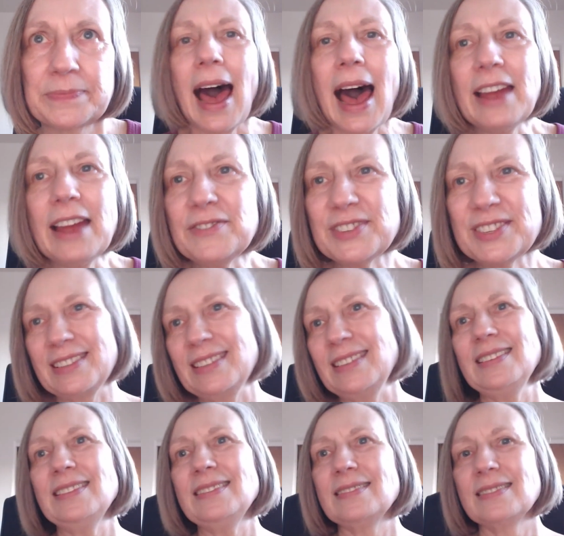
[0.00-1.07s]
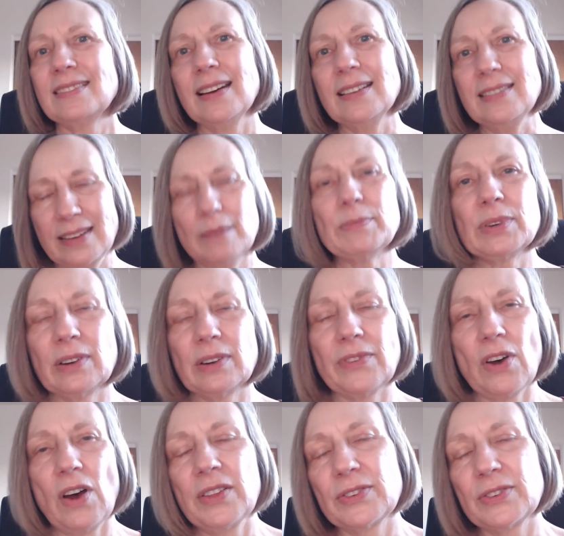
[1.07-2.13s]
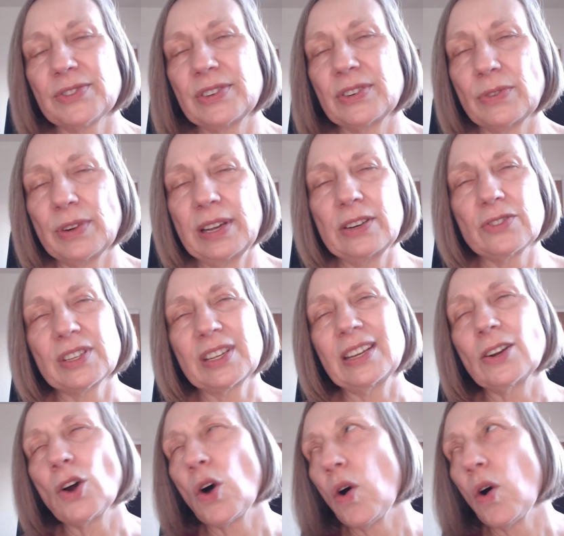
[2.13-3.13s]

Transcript: I've seen a number of authors and creators get